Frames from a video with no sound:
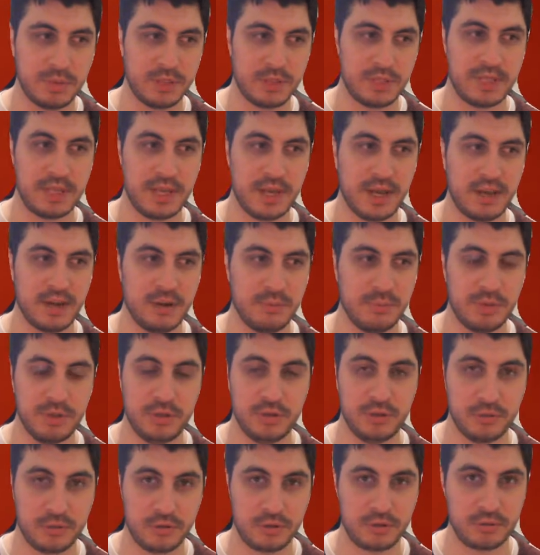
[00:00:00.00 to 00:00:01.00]
the atom and
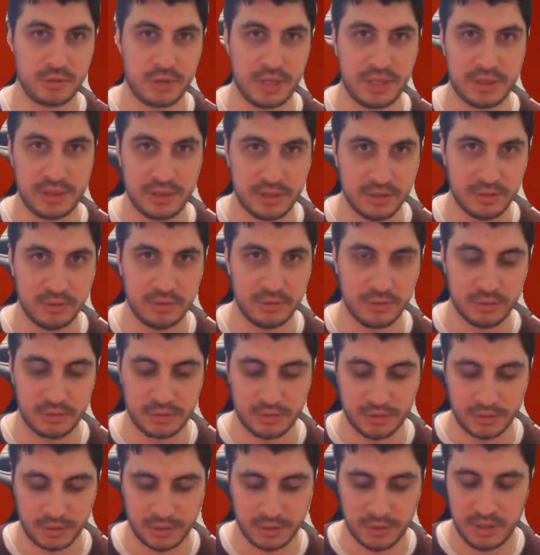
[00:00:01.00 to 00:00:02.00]
you create the
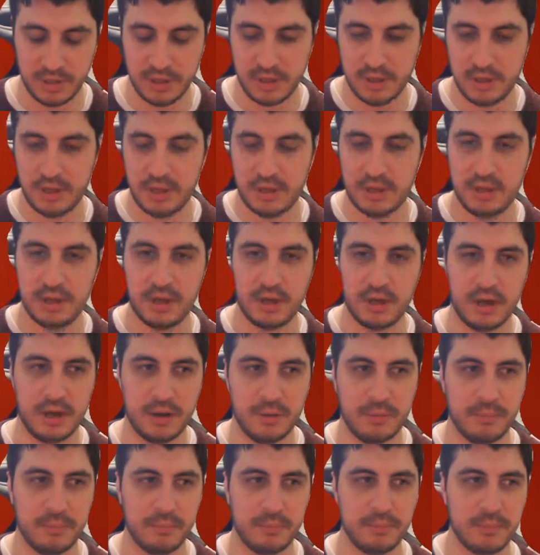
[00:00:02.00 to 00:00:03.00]
nuclear
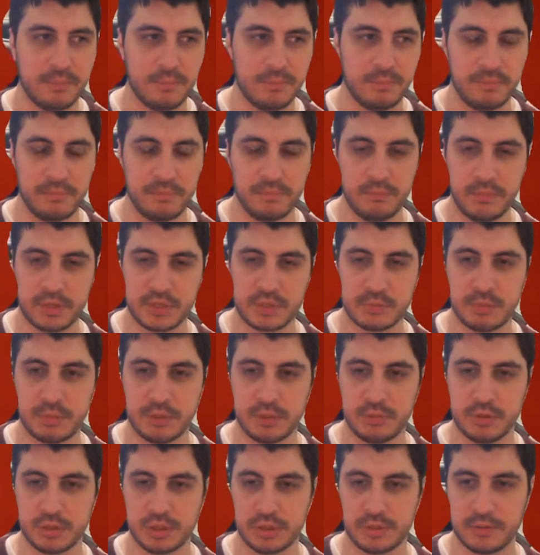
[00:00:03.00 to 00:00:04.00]

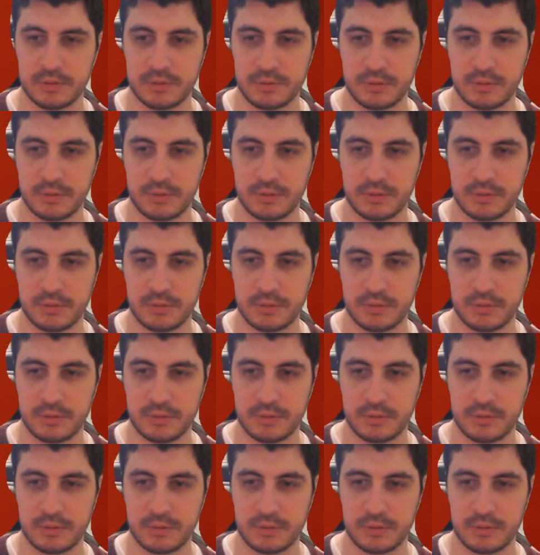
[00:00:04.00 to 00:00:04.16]
explosion.